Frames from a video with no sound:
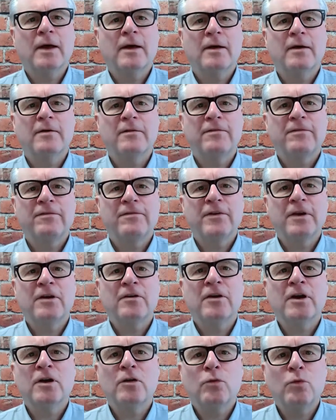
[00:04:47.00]

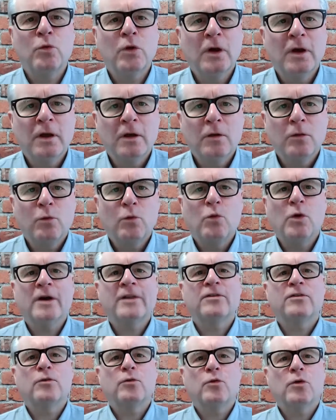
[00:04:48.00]
figure out
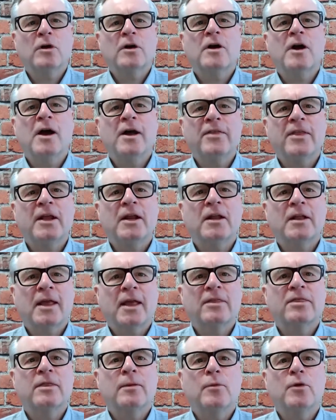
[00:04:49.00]
what to work on that'll
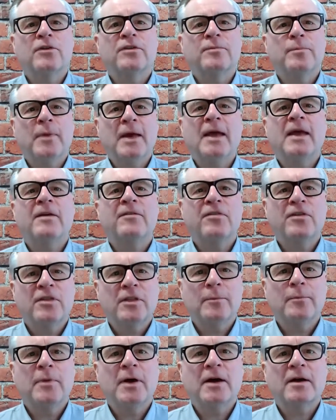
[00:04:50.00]
get the most bang for
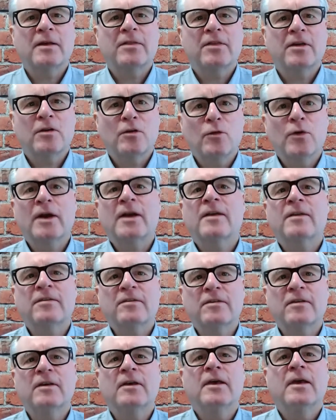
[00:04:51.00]
the buck the
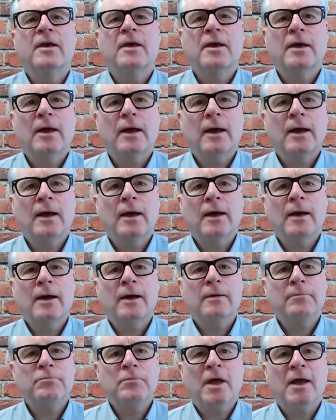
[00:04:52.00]
quickest.
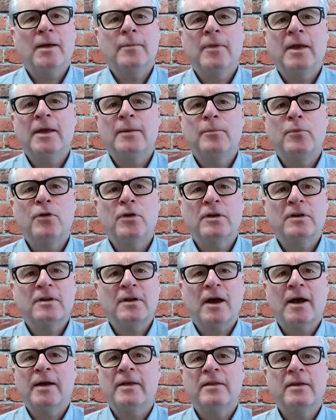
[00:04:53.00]
I may put
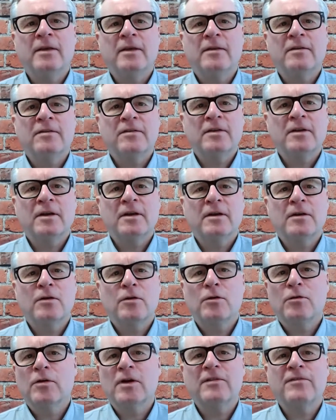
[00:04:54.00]
ideas in a
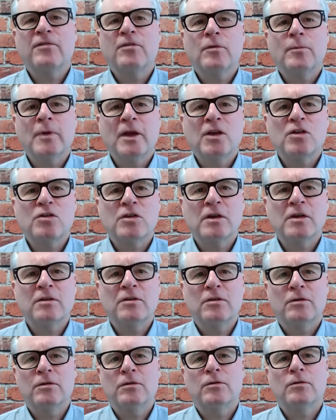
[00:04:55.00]
grid formation
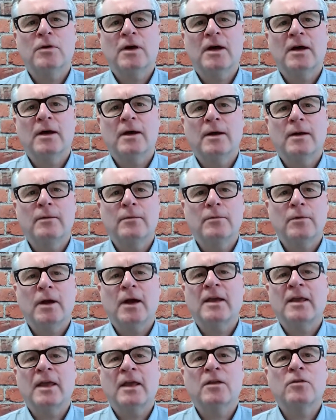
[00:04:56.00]
to,
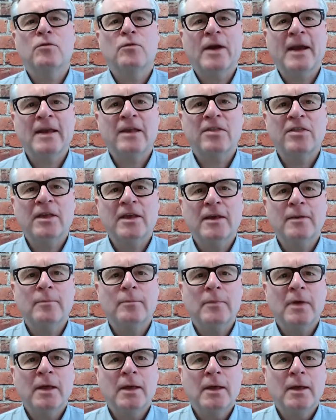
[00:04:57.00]
again, rank them.
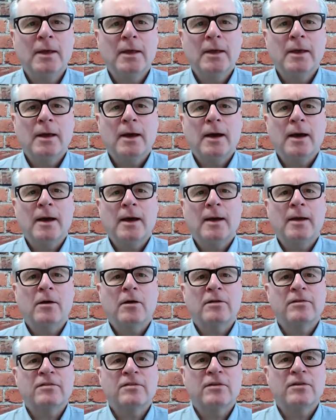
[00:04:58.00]
I
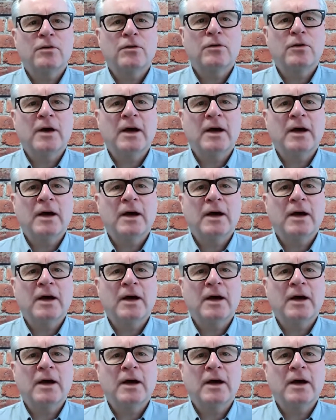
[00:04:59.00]
also